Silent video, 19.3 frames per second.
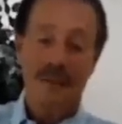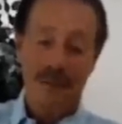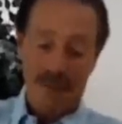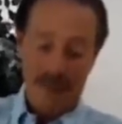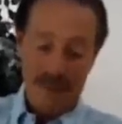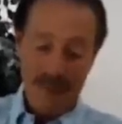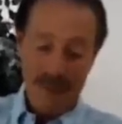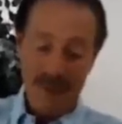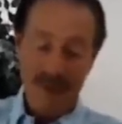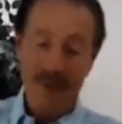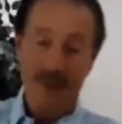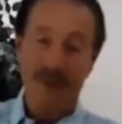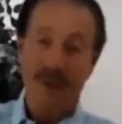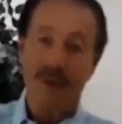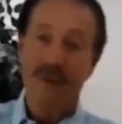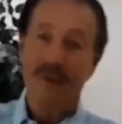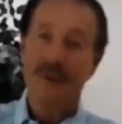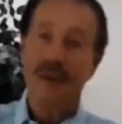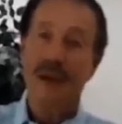We've been here a
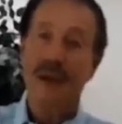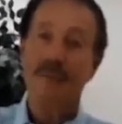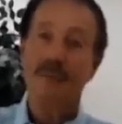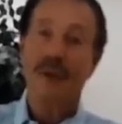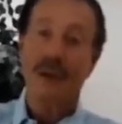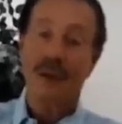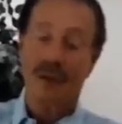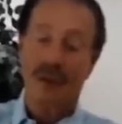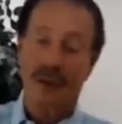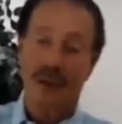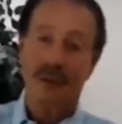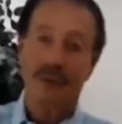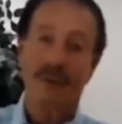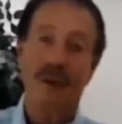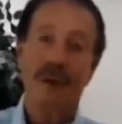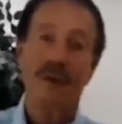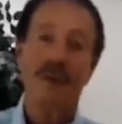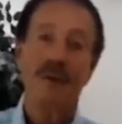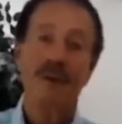long time. We got a good
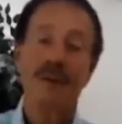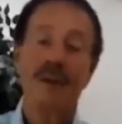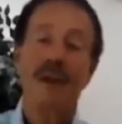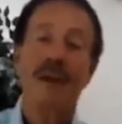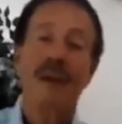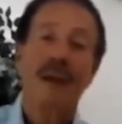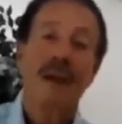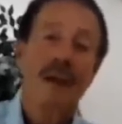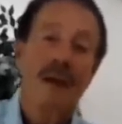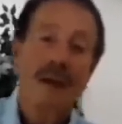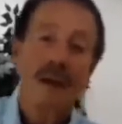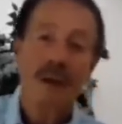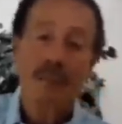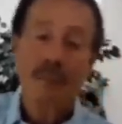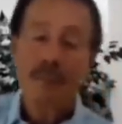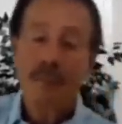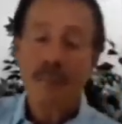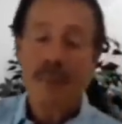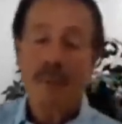record.
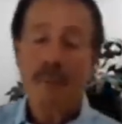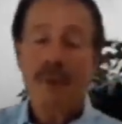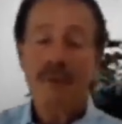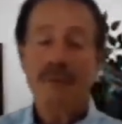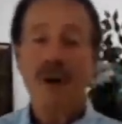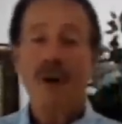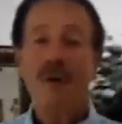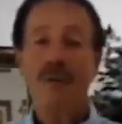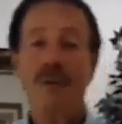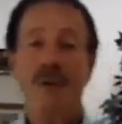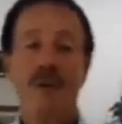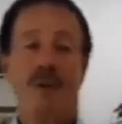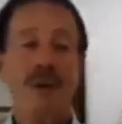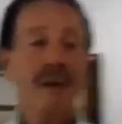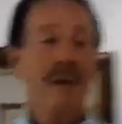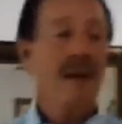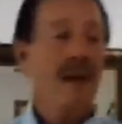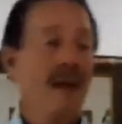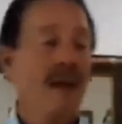Above all, though,
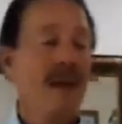it